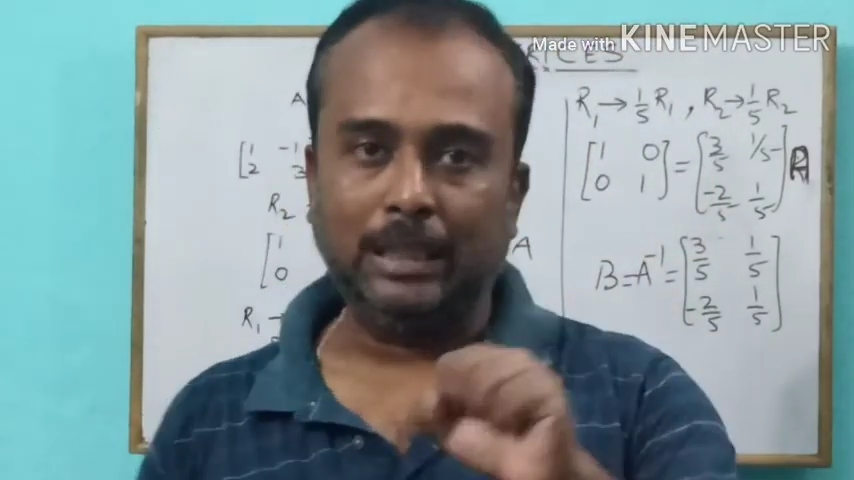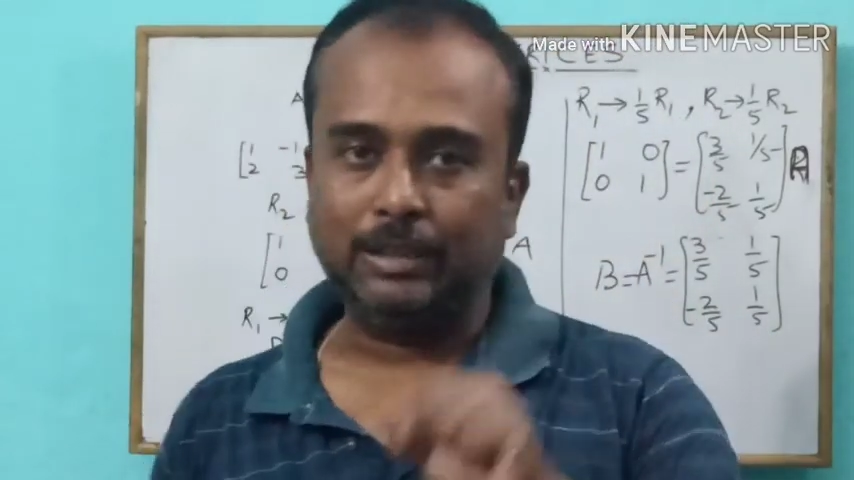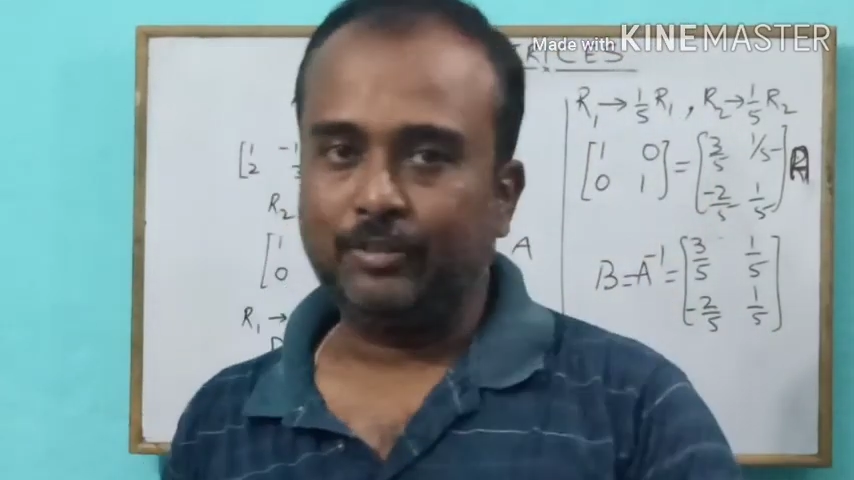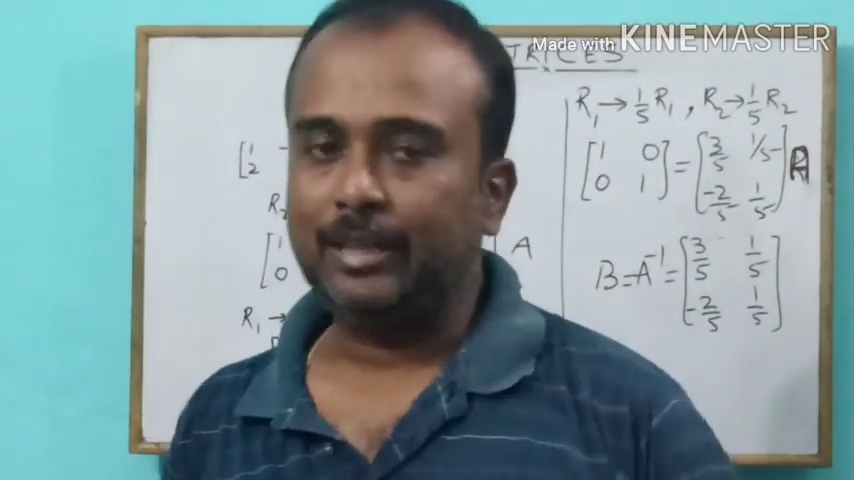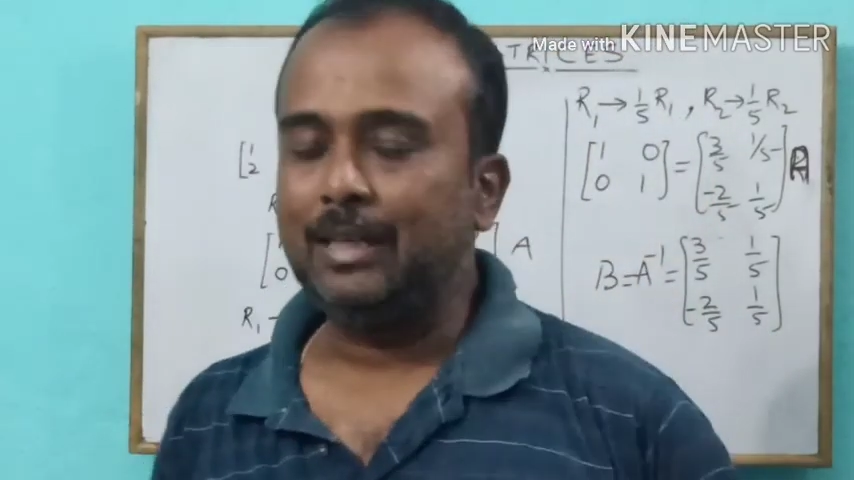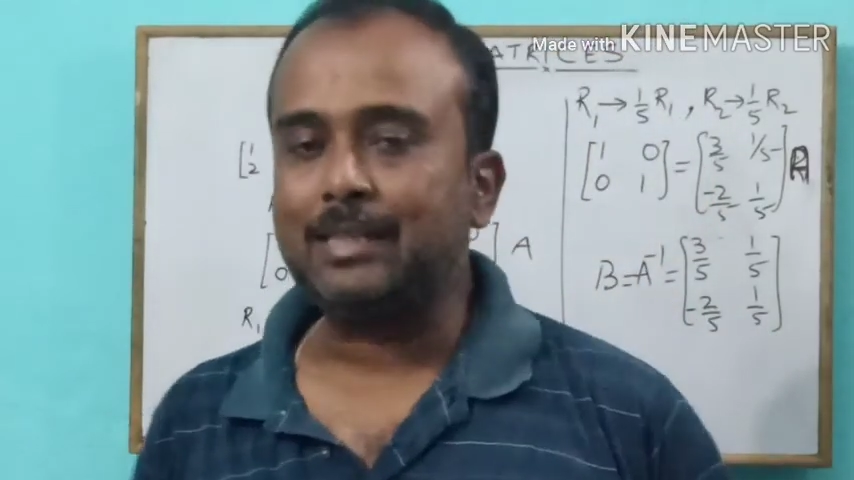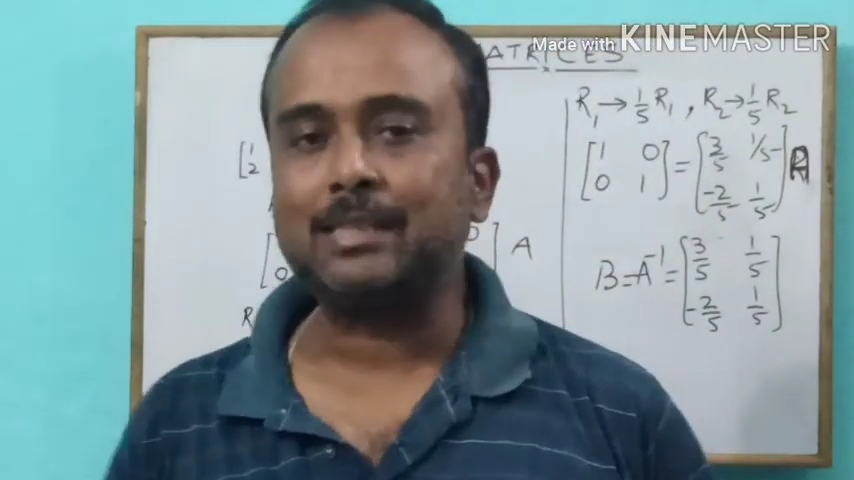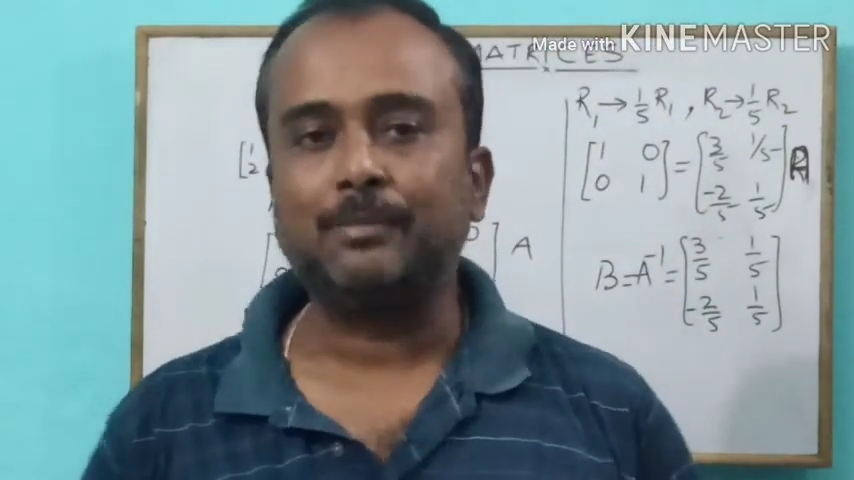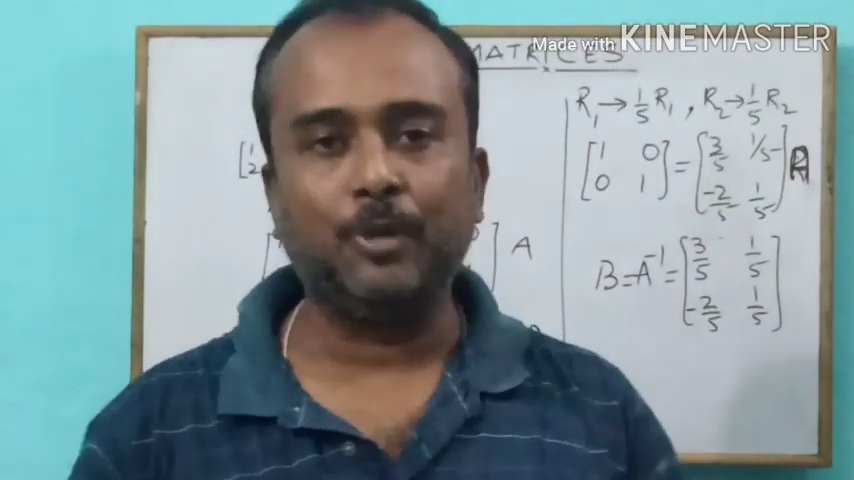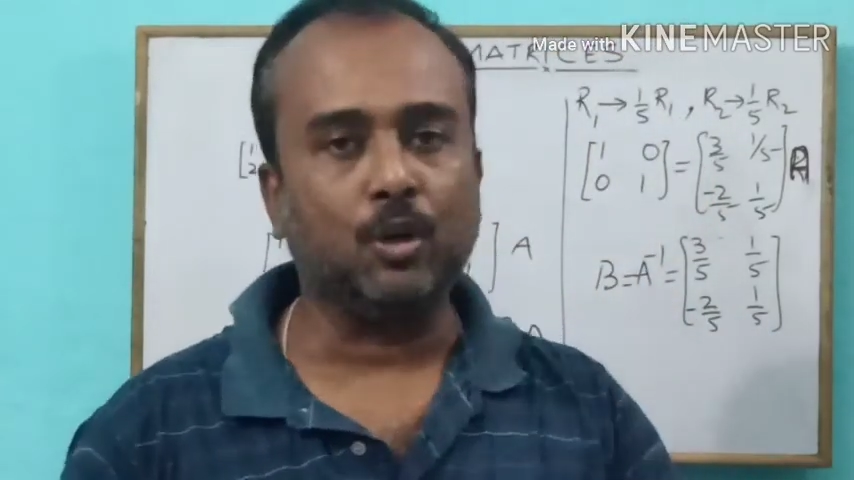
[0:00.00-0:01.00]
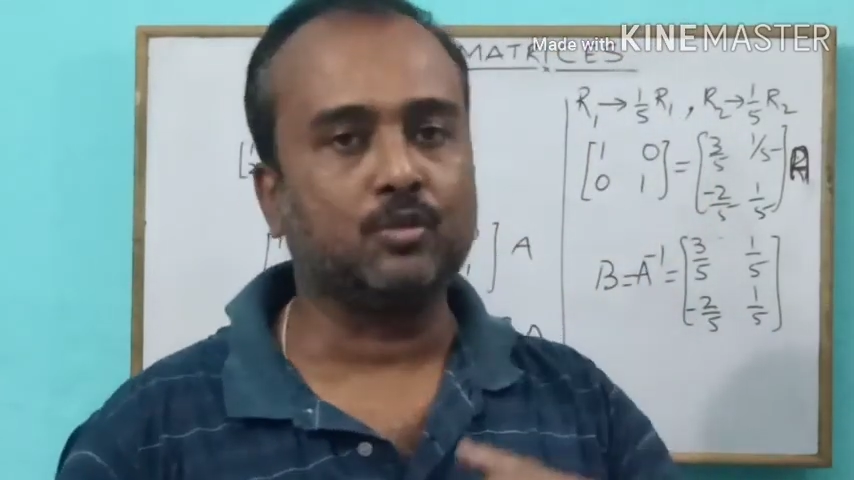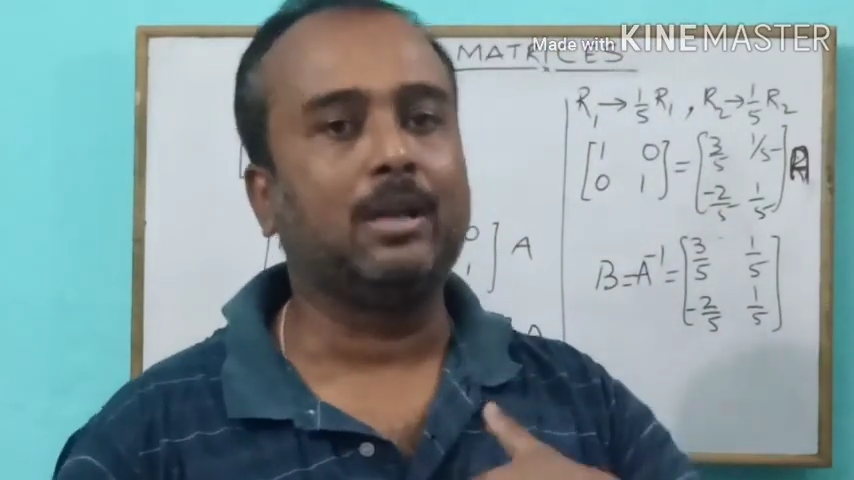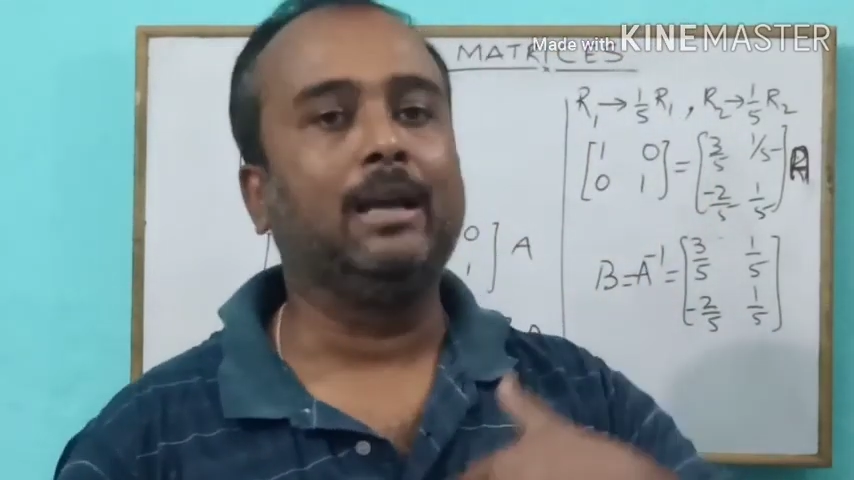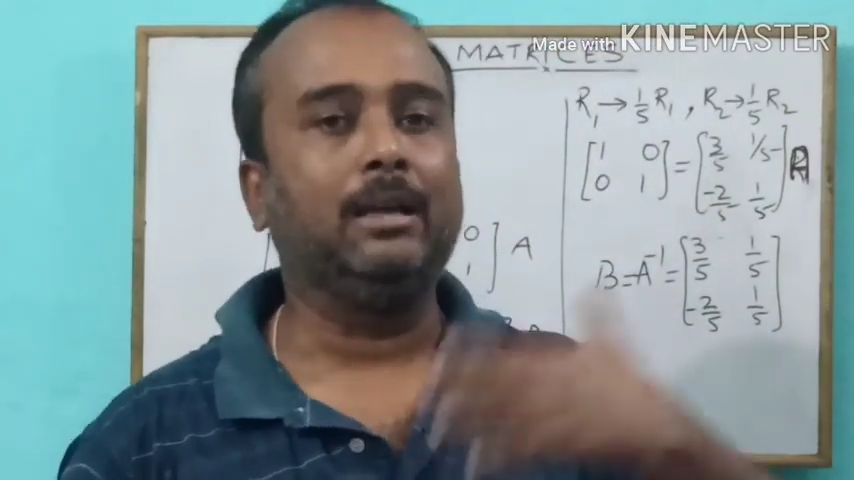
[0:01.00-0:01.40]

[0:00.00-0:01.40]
is very less, because